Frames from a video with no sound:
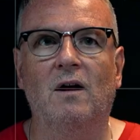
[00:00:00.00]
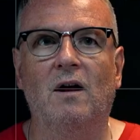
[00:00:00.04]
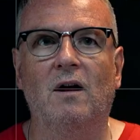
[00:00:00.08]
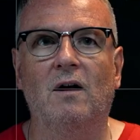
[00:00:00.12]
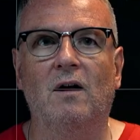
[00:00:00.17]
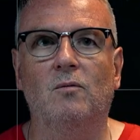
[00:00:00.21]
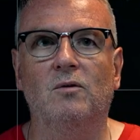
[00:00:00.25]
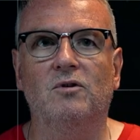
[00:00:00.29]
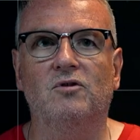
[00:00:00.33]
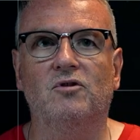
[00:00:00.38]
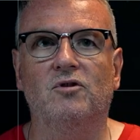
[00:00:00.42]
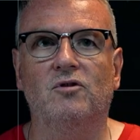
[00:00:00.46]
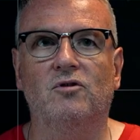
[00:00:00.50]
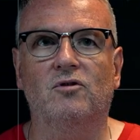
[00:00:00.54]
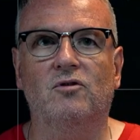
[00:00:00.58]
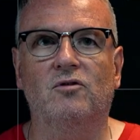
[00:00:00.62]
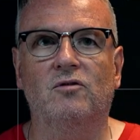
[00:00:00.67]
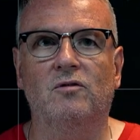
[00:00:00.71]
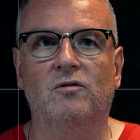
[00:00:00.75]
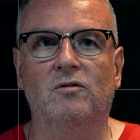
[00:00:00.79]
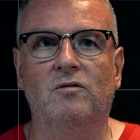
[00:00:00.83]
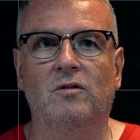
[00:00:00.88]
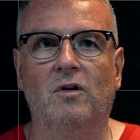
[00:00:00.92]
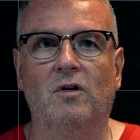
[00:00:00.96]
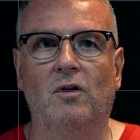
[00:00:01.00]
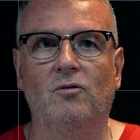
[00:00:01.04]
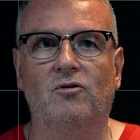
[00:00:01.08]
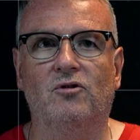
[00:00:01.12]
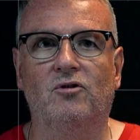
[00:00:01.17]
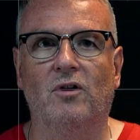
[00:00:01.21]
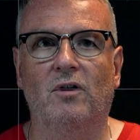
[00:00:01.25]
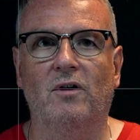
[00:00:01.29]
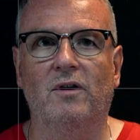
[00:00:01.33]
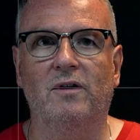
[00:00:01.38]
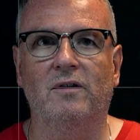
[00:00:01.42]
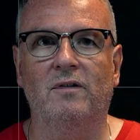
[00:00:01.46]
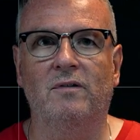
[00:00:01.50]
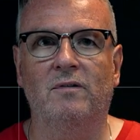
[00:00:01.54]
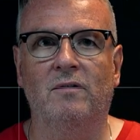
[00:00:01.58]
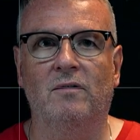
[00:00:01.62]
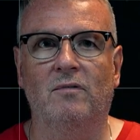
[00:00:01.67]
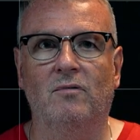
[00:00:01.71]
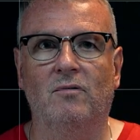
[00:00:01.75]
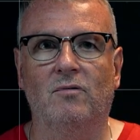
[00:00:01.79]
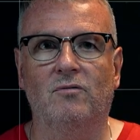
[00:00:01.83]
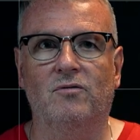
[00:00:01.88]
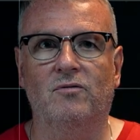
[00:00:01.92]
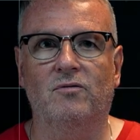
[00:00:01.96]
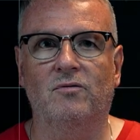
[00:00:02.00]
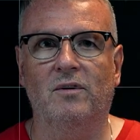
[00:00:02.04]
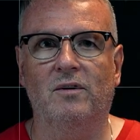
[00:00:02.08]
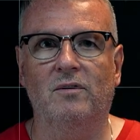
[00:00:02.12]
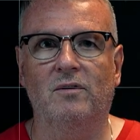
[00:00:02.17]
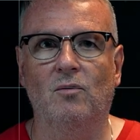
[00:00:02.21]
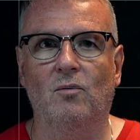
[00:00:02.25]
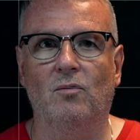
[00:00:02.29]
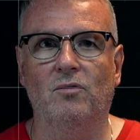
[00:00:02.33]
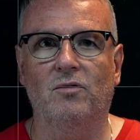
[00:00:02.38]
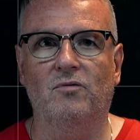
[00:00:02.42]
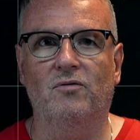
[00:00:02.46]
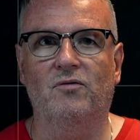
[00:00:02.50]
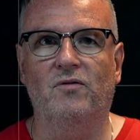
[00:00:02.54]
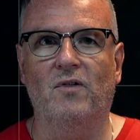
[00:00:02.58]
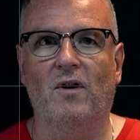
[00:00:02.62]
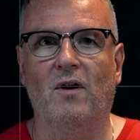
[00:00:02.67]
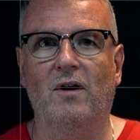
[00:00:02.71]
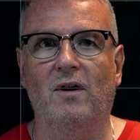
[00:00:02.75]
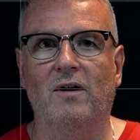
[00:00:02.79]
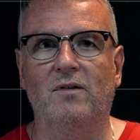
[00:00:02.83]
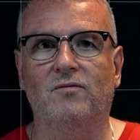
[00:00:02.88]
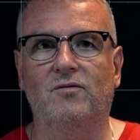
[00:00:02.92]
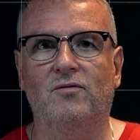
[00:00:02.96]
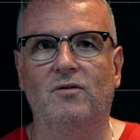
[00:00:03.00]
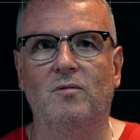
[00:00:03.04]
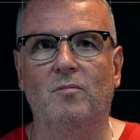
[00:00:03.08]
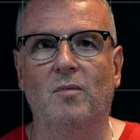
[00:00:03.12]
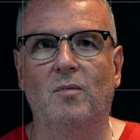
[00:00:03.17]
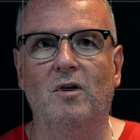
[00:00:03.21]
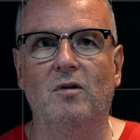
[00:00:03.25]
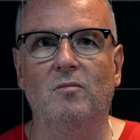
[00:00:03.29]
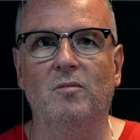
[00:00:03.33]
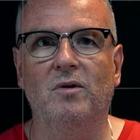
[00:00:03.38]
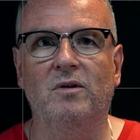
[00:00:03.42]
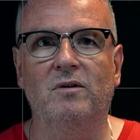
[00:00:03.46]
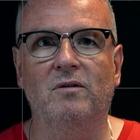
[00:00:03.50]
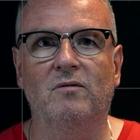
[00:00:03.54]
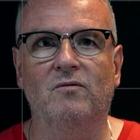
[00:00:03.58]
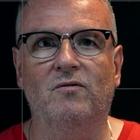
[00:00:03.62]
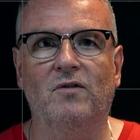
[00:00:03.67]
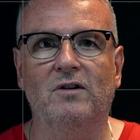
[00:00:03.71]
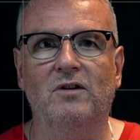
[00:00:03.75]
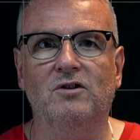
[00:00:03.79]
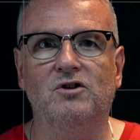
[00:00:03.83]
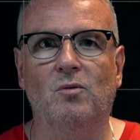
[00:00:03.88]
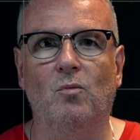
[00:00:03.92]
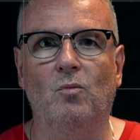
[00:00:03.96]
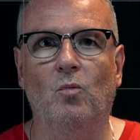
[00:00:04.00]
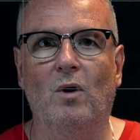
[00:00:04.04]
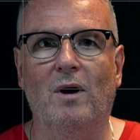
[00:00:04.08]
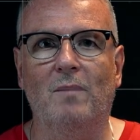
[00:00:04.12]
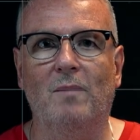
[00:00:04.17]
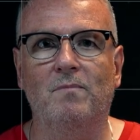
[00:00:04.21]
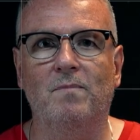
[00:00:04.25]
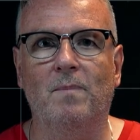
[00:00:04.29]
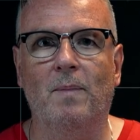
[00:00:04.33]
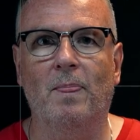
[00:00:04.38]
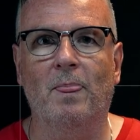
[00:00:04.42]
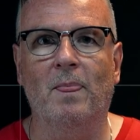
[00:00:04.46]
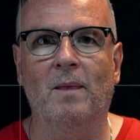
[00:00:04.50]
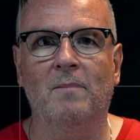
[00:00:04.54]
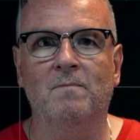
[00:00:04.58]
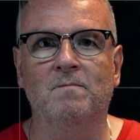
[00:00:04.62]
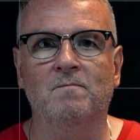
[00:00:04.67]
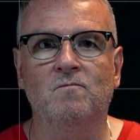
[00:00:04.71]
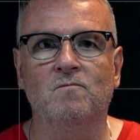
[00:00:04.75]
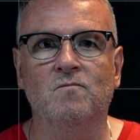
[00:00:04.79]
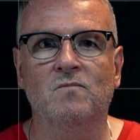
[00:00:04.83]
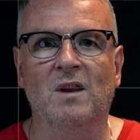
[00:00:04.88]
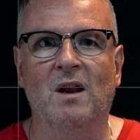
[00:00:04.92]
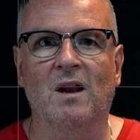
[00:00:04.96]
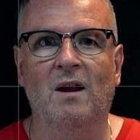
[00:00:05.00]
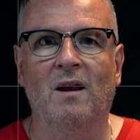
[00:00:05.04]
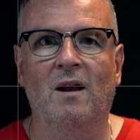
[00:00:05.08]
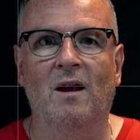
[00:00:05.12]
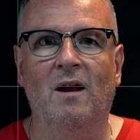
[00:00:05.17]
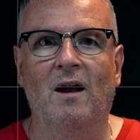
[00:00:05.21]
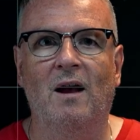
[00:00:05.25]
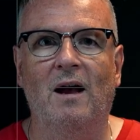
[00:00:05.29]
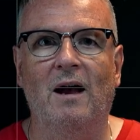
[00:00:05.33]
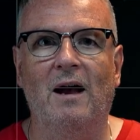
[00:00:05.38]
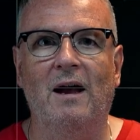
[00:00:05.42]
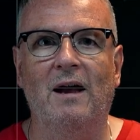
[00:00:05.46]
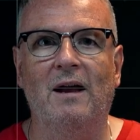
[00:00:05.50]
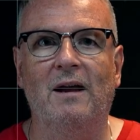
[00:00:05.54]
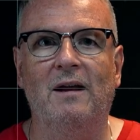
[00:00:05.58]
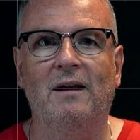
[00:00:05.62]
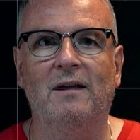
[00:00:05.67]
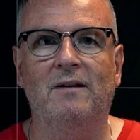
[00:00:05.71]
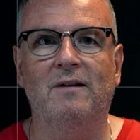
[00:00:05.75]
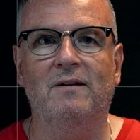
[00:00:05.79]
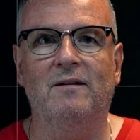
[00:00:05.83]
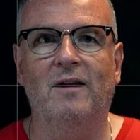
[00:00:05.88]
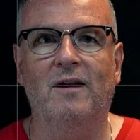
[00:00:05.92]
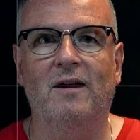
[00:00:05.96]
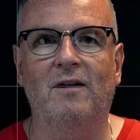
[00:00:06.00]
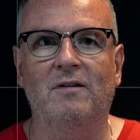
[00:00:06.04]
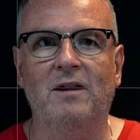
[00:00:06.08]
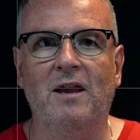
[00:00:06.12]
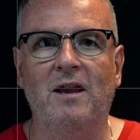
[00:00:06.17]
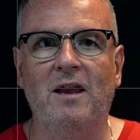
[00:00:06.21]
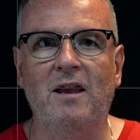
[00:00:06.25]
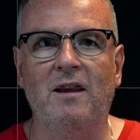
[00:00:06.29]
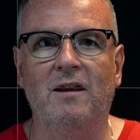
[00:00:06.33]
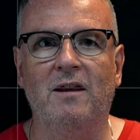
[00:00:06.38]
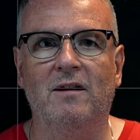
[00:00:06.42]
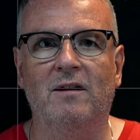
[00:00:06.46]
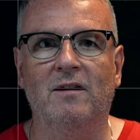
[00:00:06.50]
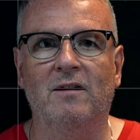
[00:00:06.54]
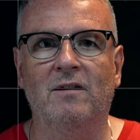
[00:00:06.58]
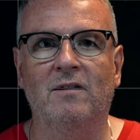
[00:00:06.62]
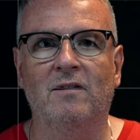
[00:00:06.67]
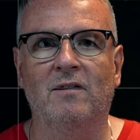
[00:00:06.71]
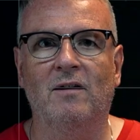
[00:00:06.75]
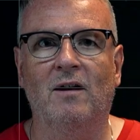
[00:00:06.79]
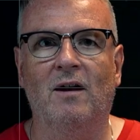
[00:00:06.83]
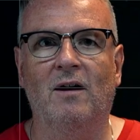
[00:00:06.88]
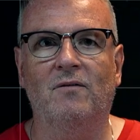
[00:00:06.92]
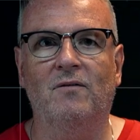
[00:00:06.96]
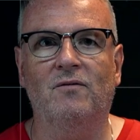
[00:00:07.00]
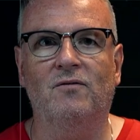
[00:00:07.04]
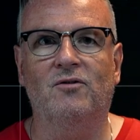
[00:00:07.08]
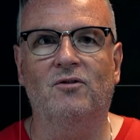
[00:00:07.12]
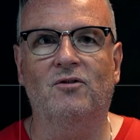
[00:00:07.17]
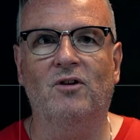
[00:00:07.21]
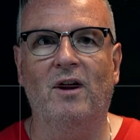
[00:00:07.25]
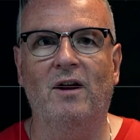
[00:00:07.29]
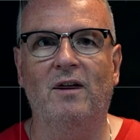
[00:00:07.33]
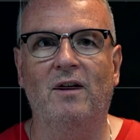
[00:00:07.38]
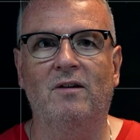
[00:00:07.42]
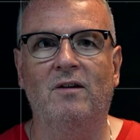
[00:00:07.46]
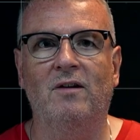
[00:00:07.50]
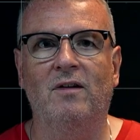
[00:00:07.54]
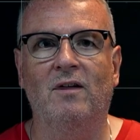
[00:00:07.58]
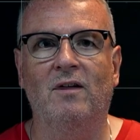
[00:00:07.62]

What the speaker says: which is cosine of, ignore the phi for a moment, function 1. And down here I've said